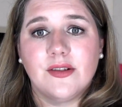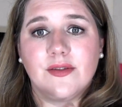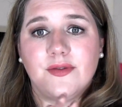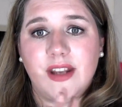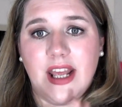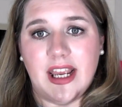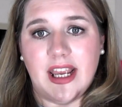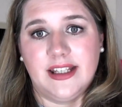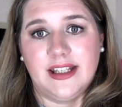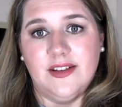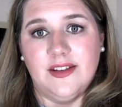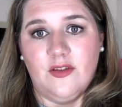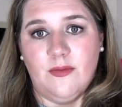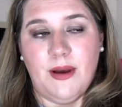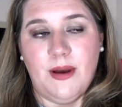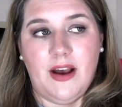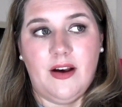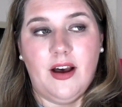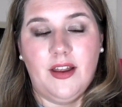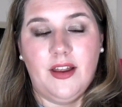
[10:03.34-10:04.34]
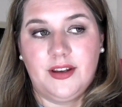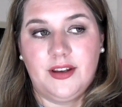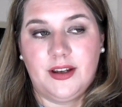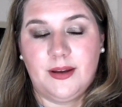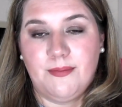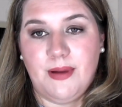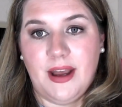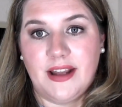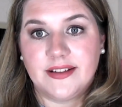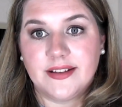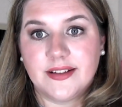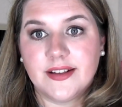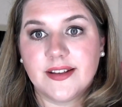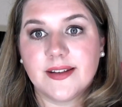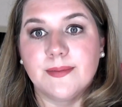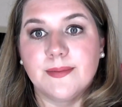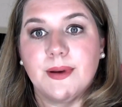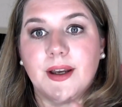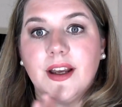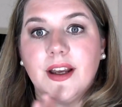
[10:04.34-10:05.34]
of negative about other competitors,
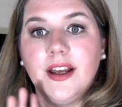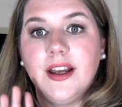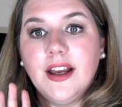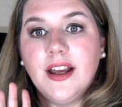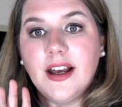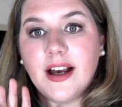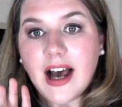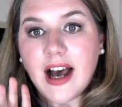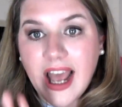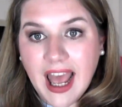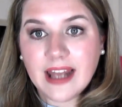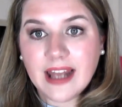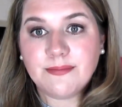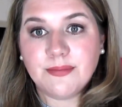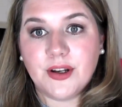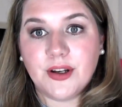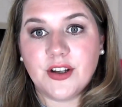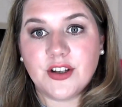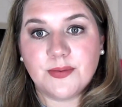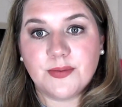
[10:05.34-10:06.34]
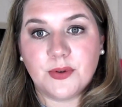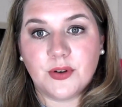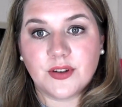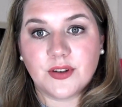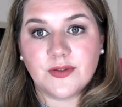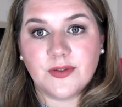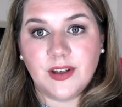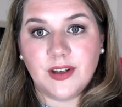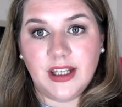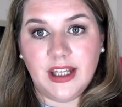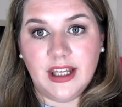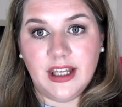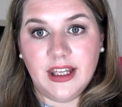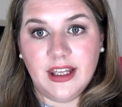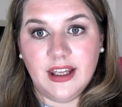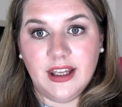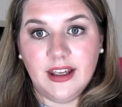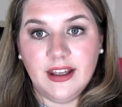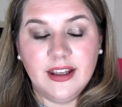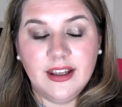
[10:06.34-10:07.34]
but I had Birchbox for a
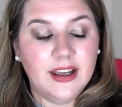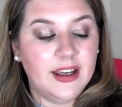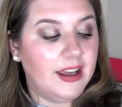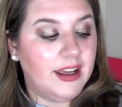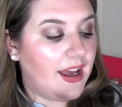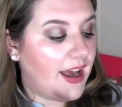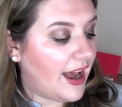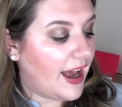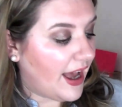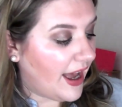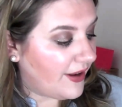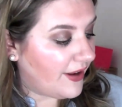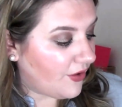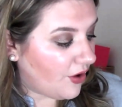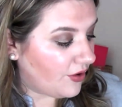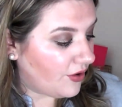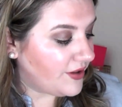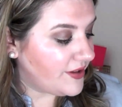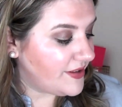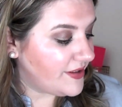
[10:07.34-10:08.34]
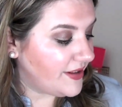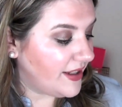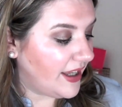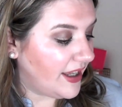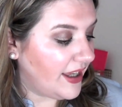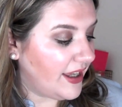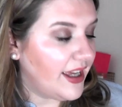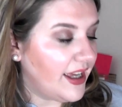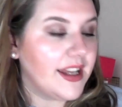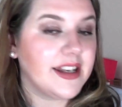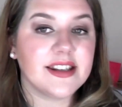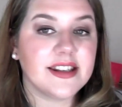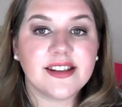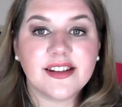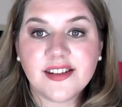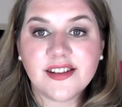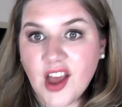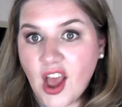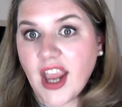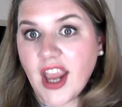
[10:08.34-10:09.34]
year, and honestly, it is
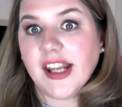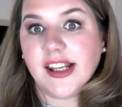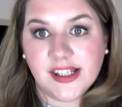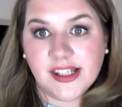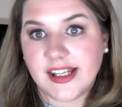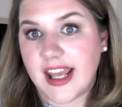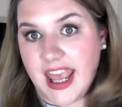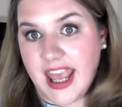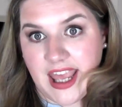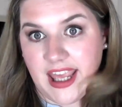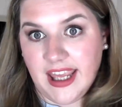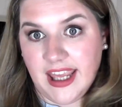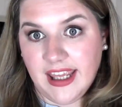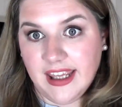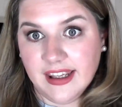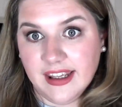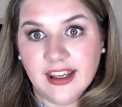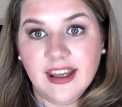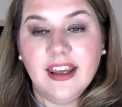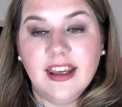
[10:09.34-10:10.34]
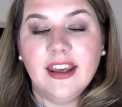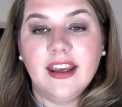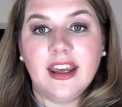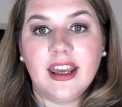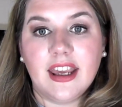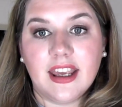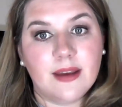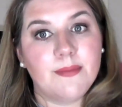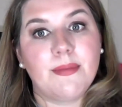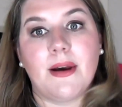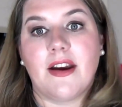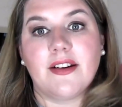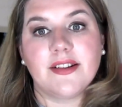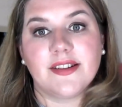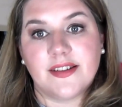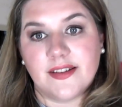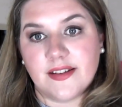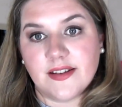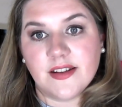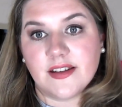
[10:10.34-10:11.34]
night and day in
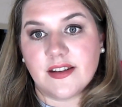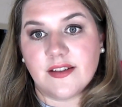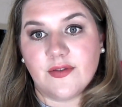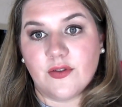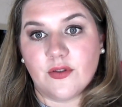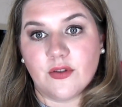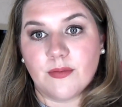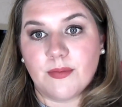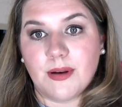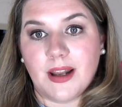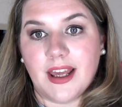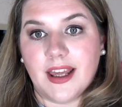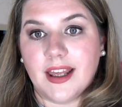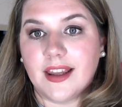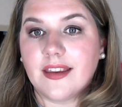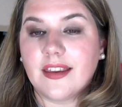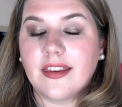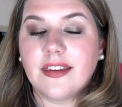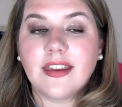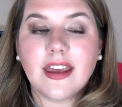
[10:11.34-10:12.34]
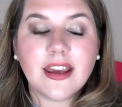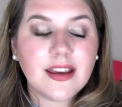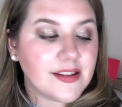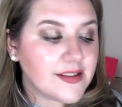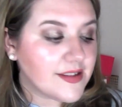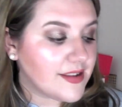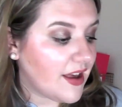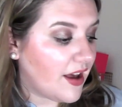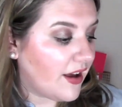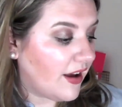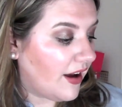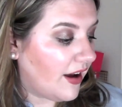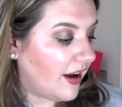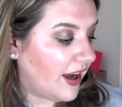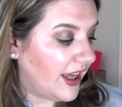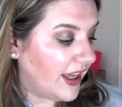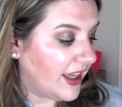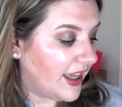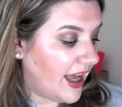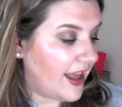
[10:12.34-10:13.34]
comparison to Sephora Play. The things that
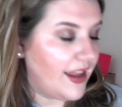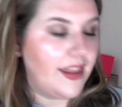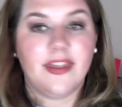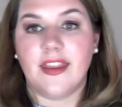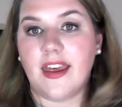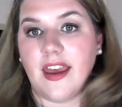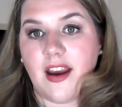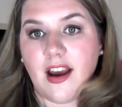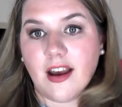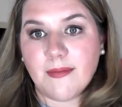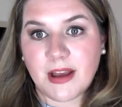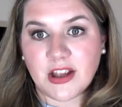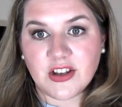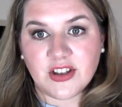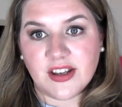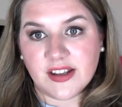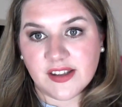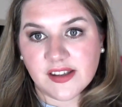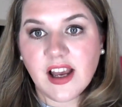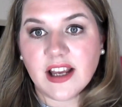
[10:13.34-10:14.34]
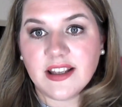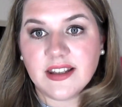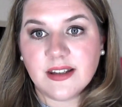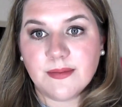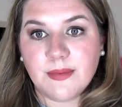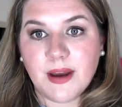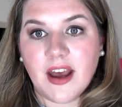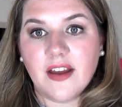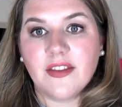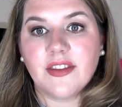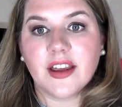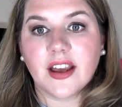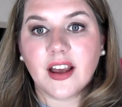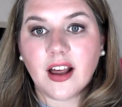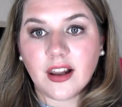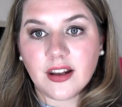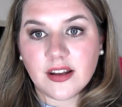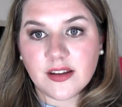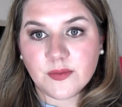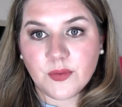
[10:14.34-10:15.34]
I get in there, I'm actually excited about. The
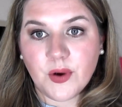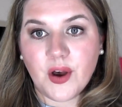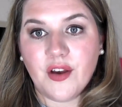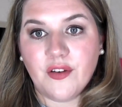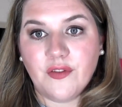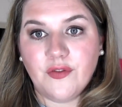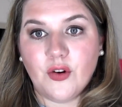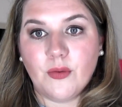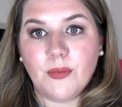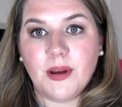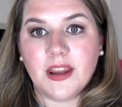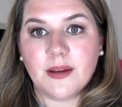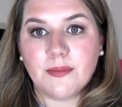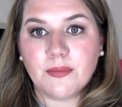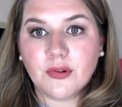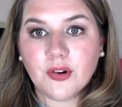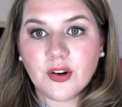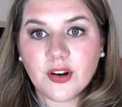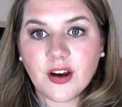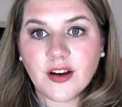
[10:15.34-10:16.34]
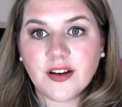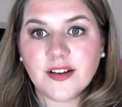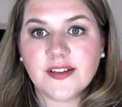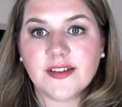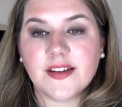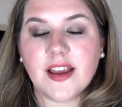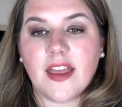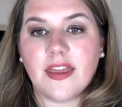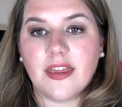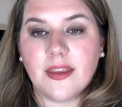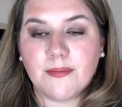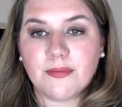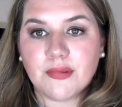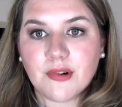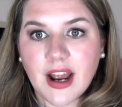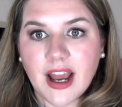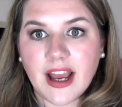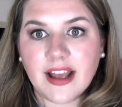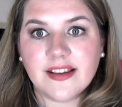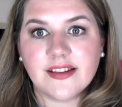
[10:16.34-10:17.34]
colours work for me, the products and the
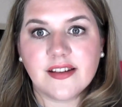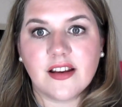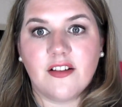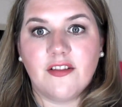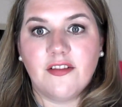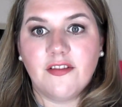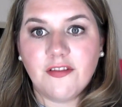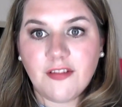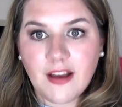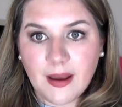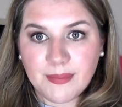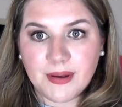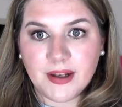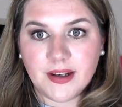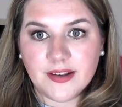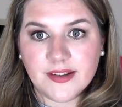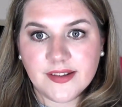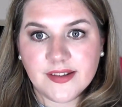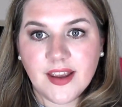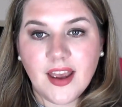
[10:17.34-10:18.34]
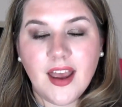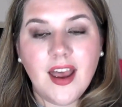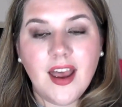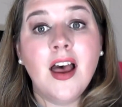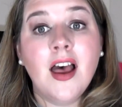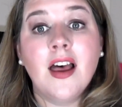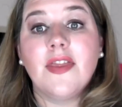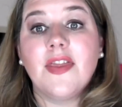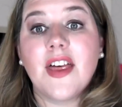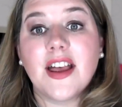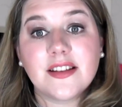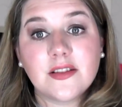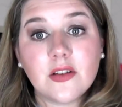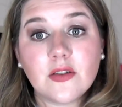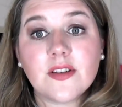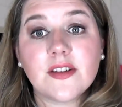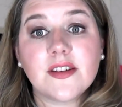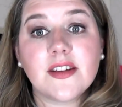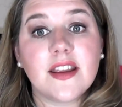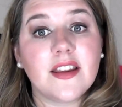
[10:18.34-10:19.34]
brands are fabulous. That's not
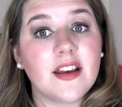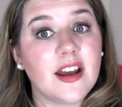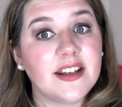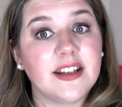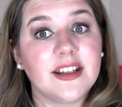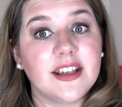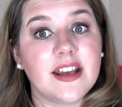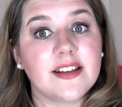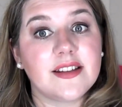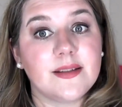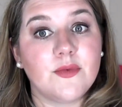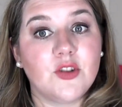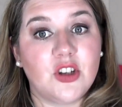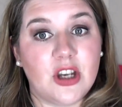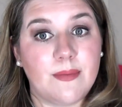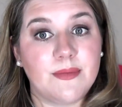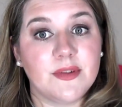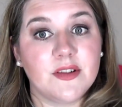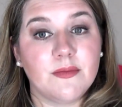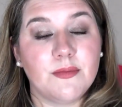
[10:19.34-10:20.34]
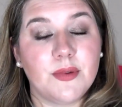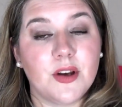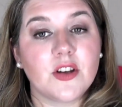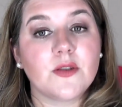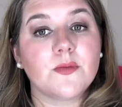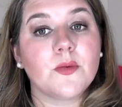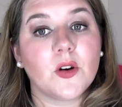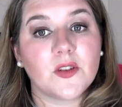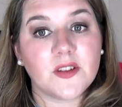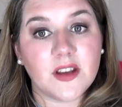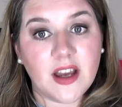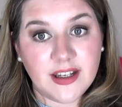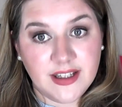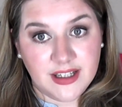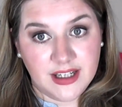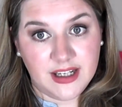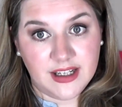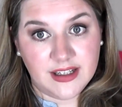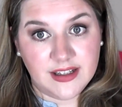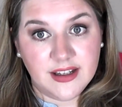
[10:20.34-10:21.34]
to say that I didn't get some gems from Birchbox, I
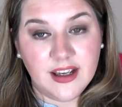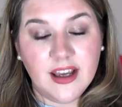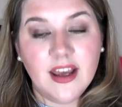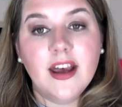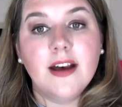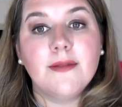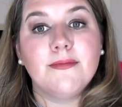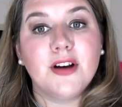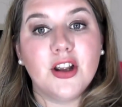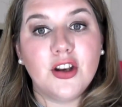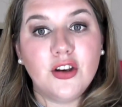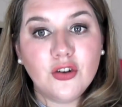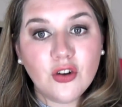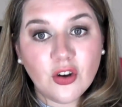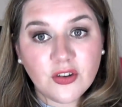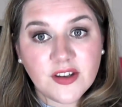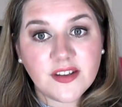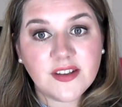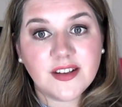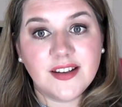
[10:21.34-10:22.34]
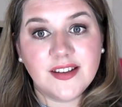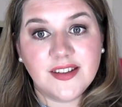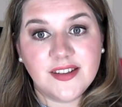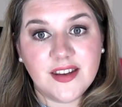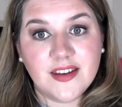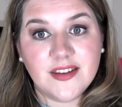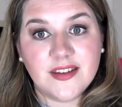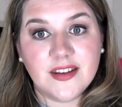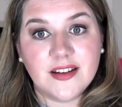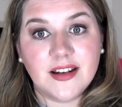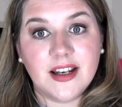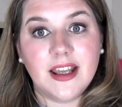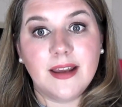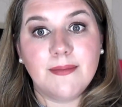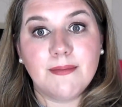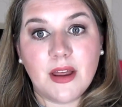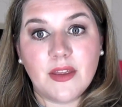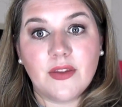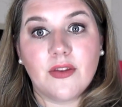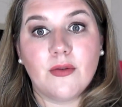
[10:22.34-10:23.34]
did, but not as consistently
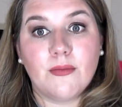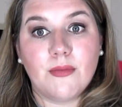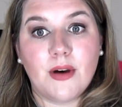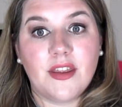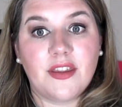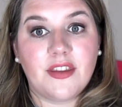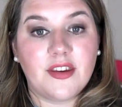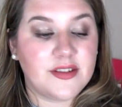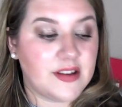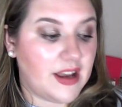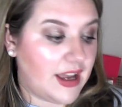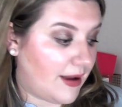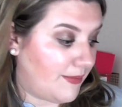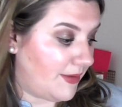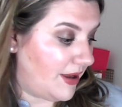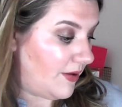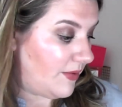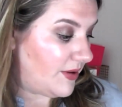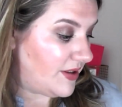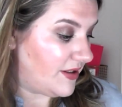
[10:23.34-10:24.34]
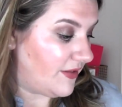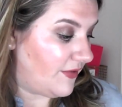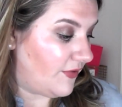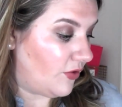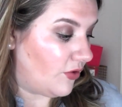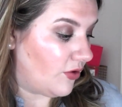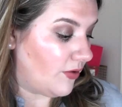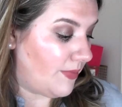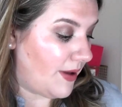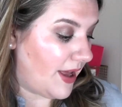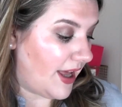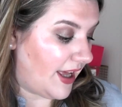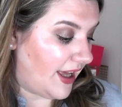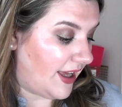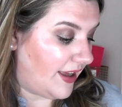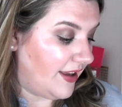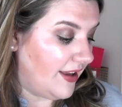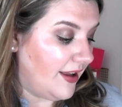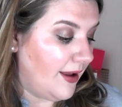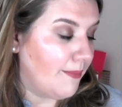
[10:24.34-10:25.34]
month on month as I am here with Sephora
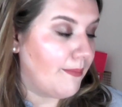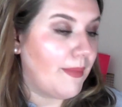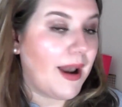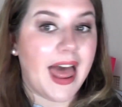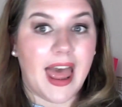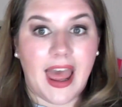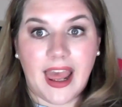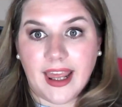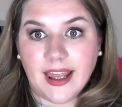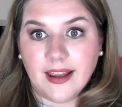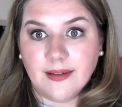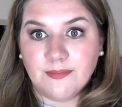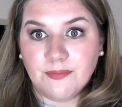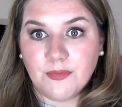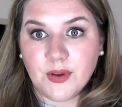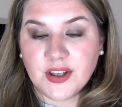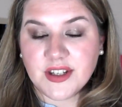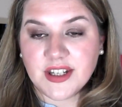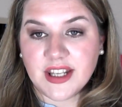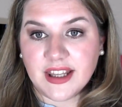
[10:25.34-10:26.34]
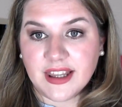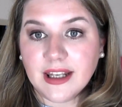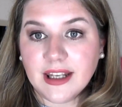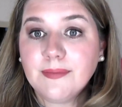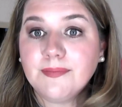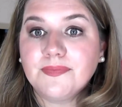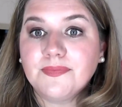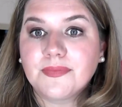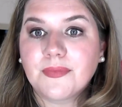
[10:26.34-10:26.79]
Play. Put your teeth in.